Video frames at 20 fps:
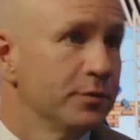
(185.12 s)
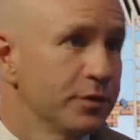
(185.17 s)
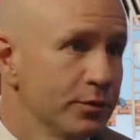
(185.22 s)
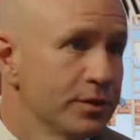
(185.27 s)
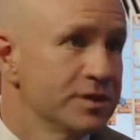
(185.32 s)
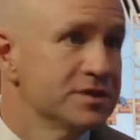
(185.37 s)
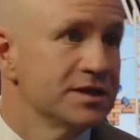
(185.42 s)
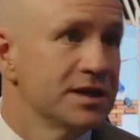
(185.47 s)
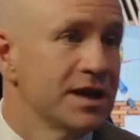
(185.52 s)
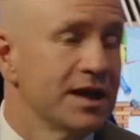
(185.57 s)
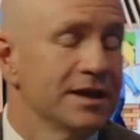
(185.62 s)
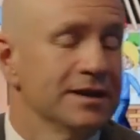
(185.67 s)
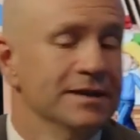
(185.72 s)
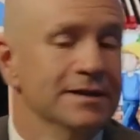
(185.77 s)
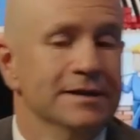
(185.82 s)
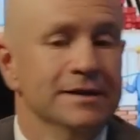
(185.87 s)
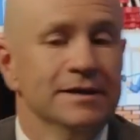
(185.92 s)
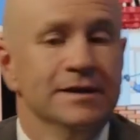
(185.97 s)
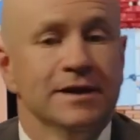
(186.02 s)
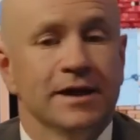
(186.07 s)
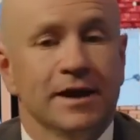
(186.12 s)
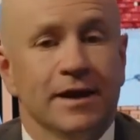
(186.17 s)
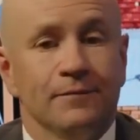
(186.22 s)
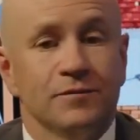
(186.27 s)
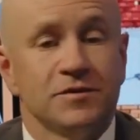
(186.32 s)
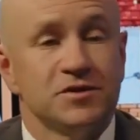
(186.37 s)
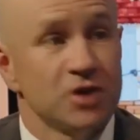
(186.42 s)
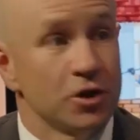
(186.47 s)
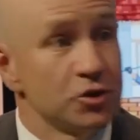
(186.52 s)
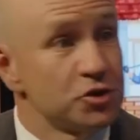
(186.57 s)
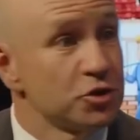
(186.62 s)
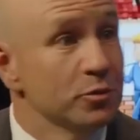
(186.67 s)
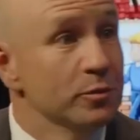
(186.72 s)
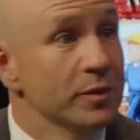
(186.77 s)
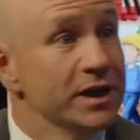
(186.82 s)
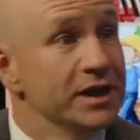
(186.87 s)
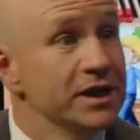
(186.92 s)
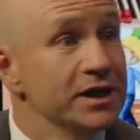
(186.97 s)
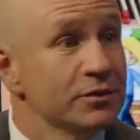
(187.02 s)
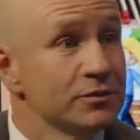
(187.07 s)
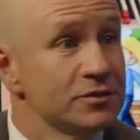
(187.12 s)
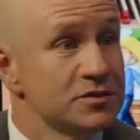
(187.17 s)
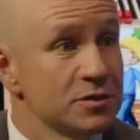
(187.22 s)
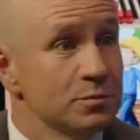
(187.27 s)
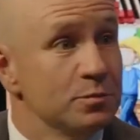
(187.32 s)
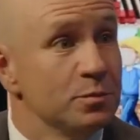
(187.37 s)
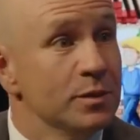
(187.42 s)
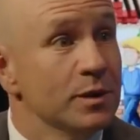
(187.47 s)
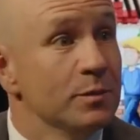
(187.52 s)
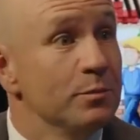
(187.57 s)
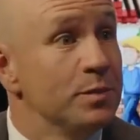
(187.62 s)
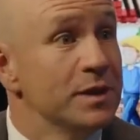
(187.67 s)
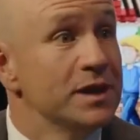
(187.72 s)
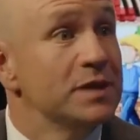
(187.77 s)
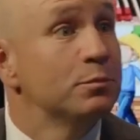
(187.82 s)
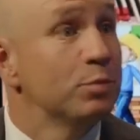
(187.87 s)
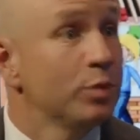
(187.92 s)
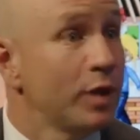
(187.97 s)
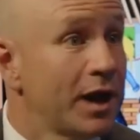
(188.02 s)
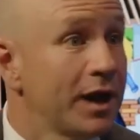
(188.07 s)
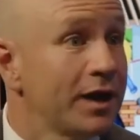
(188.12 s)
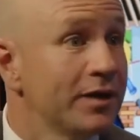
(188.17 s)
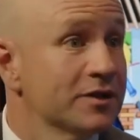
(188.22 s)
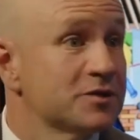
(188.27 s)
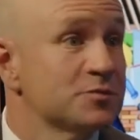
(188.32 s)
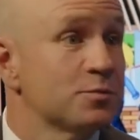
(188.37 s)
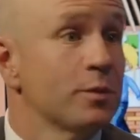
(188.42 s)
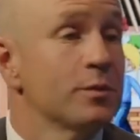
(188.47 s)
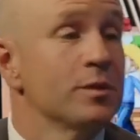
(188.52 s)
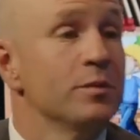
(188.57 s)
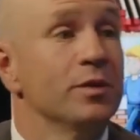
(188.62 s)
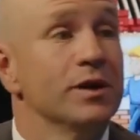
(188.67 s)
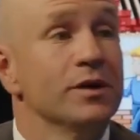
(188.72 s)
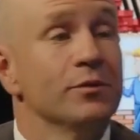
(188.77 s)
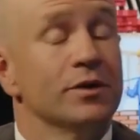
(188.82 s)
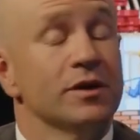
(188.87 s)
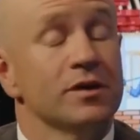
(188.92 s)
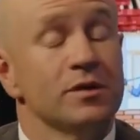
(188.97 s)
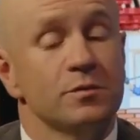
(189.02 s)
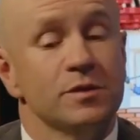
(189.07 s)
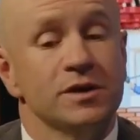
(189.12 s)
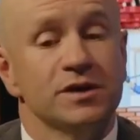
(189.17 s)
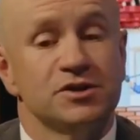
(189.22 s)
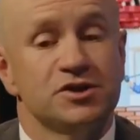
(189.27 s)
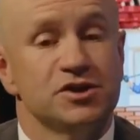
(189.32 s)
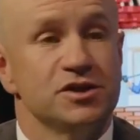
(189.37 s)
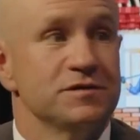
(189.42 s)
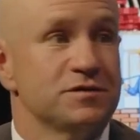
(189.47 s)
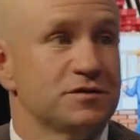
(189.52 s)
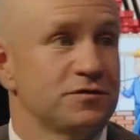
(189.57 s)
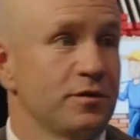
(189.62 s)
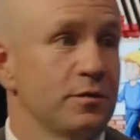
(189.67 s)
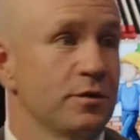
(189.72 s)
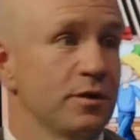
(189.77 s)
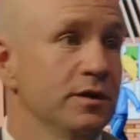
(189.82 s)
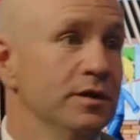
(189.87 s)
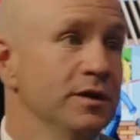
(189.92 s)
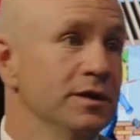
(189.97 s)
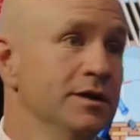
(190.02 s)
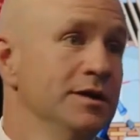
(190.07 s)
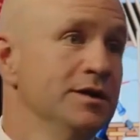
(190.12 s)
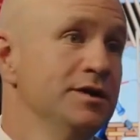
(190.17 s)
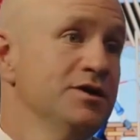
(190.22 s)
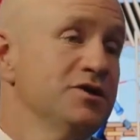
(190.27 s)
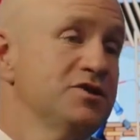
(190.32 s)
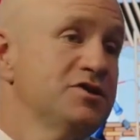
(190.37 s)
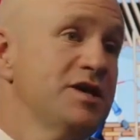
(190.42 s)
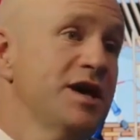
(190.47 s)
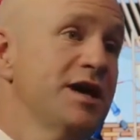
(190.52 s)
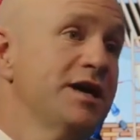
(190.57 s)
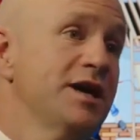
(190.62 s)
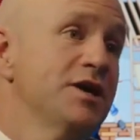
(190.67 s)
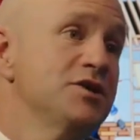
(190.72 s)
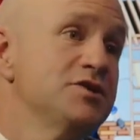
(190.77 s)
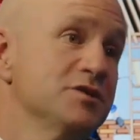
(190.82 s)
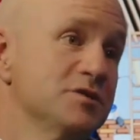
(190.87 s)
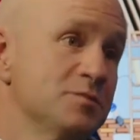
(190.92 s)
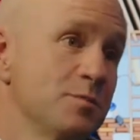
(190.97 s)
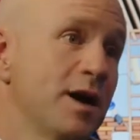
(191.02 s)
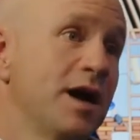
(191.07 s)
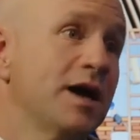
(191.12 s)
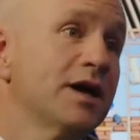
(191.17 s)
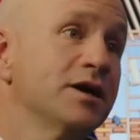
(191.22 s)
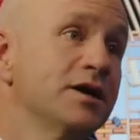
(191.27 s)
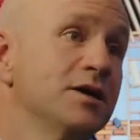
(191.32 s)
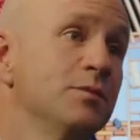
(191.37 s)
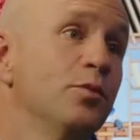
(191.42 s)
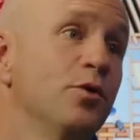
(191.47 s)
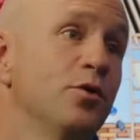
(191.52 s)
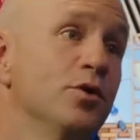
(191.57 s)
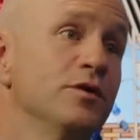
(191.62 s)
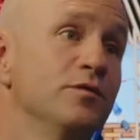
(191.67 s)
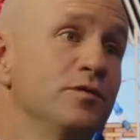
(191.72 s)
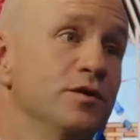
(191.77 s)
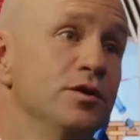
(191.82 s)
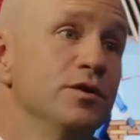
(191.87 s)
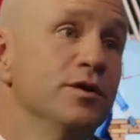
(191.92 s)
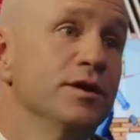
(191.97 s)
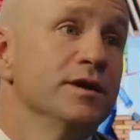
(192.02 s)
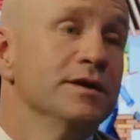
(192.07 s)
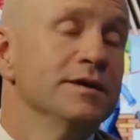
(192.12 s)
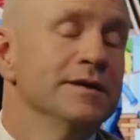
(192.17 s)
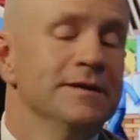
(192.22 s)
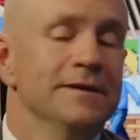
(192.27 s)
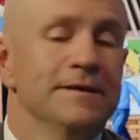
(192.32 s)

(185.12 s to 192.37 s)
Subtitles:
your internet. Social media is a big player. That's probably been one of the biggest shifts from a estate agent's marketing point of view, that